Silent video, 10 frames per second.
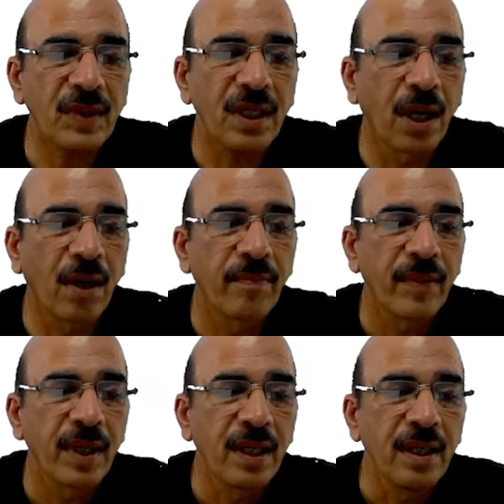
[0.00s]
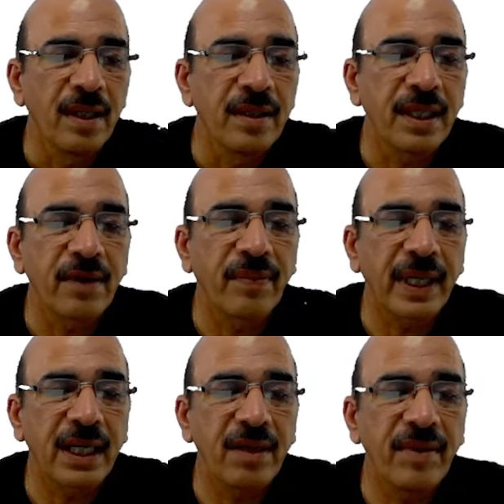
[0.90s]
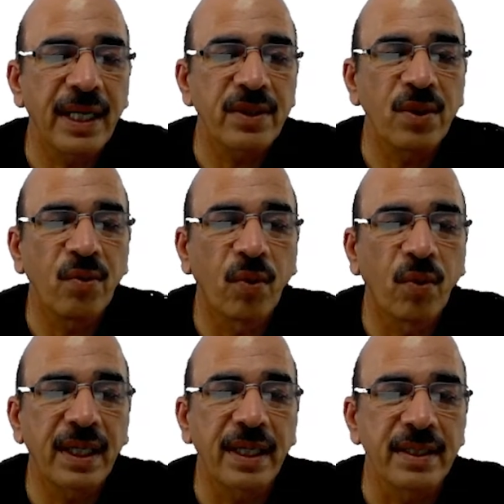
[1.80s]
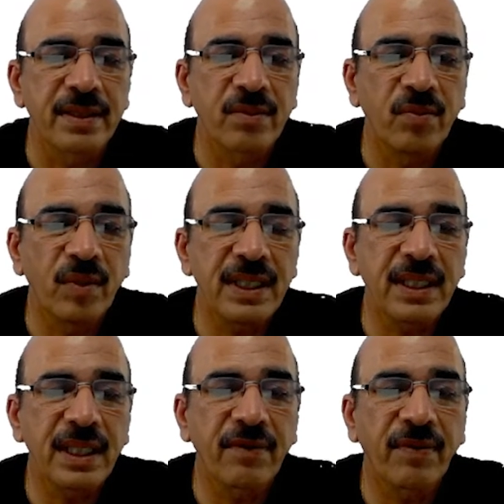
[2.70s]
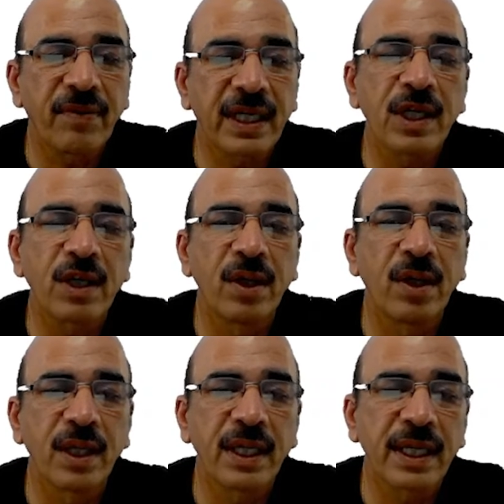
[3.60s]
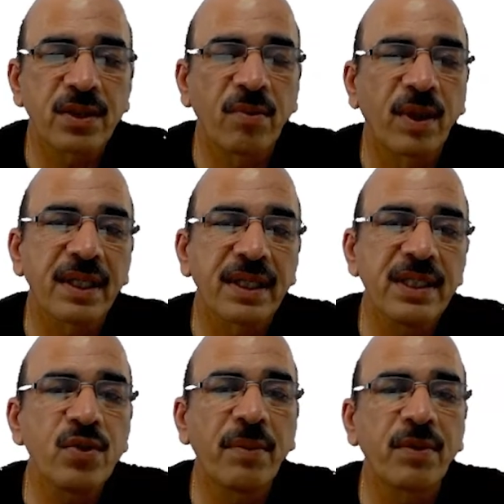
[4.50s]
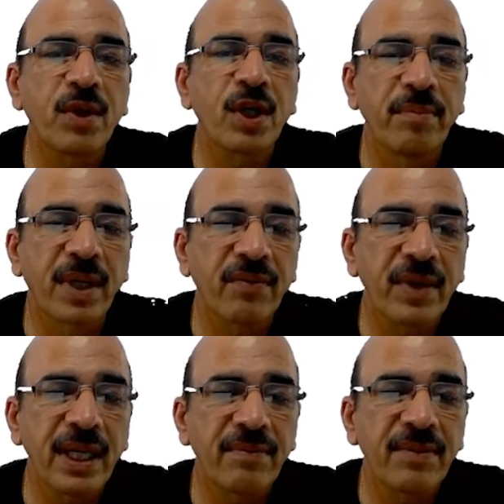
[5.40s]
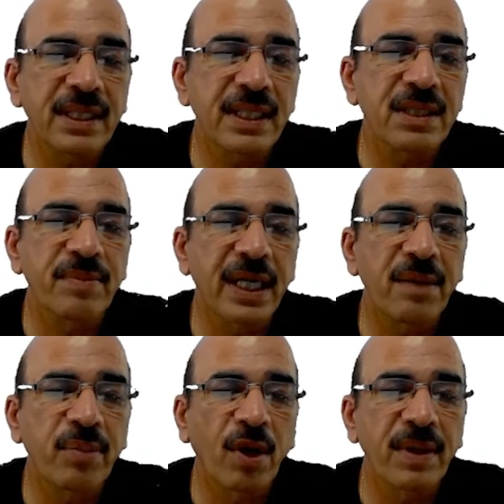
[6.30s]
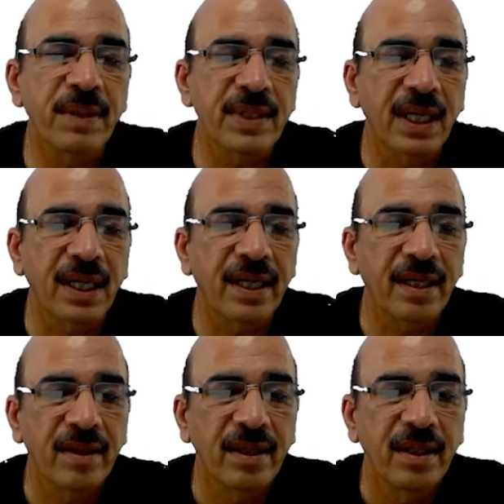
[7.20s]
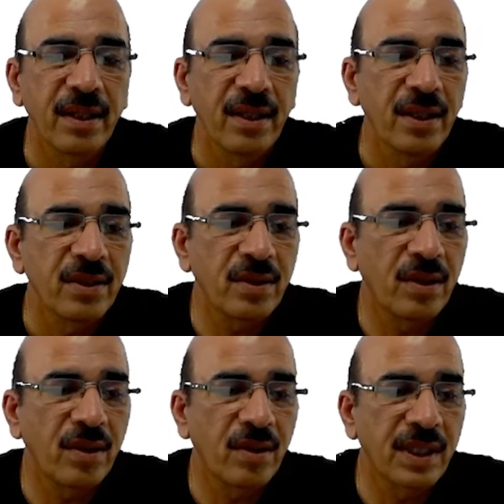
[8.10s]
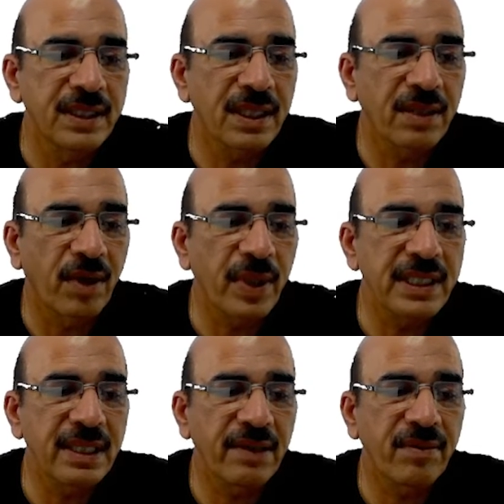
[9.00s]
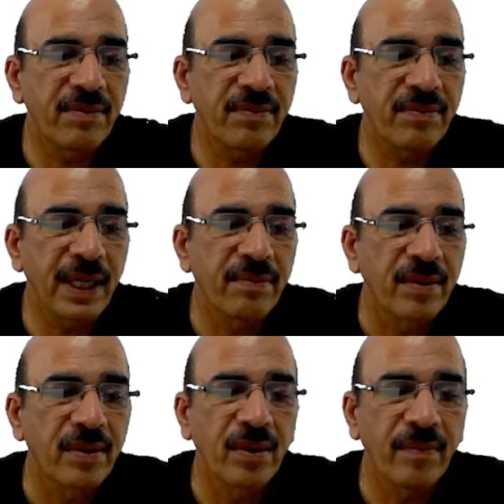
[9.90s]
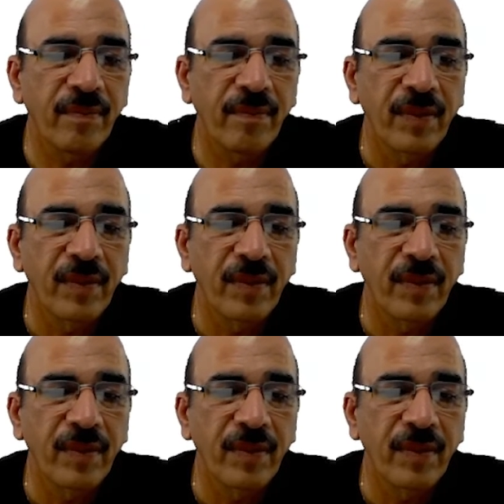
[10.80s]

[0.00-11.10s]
Now, the refractive index of water is, what is the refractive index of water? This you have to remember. We have discussed many problems earlier. So, is it 1.75? No.